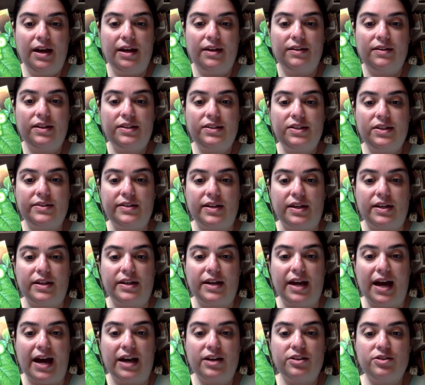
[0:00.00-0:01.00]
And this is a
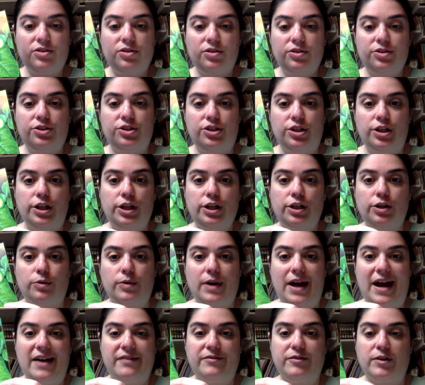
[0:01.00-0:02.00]
National
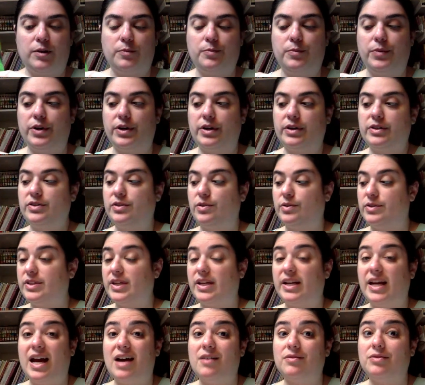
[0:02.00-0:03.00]
Geographic book, so it's
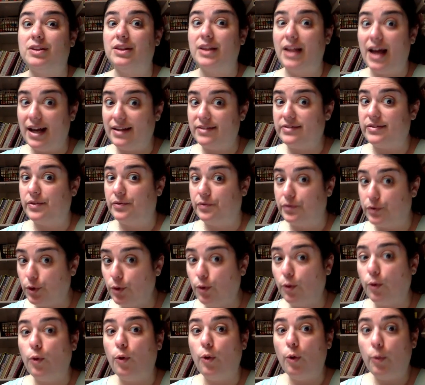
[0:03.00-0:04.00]
going to have lots of
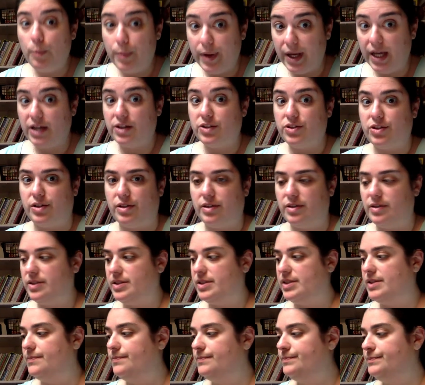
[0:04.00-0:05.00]
cool pictures.